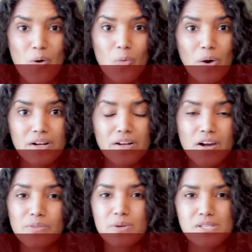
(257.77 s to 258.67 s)
what are
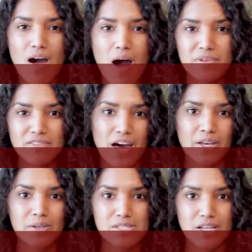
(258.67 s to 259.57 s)
those common
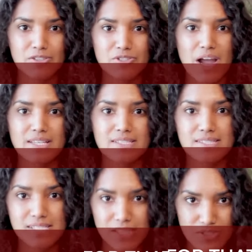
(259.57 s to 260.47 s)
values that you're trying to
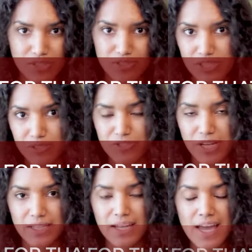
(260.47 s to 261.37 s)
teach your
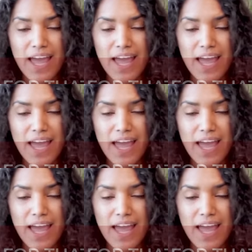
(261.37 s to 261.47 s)
children?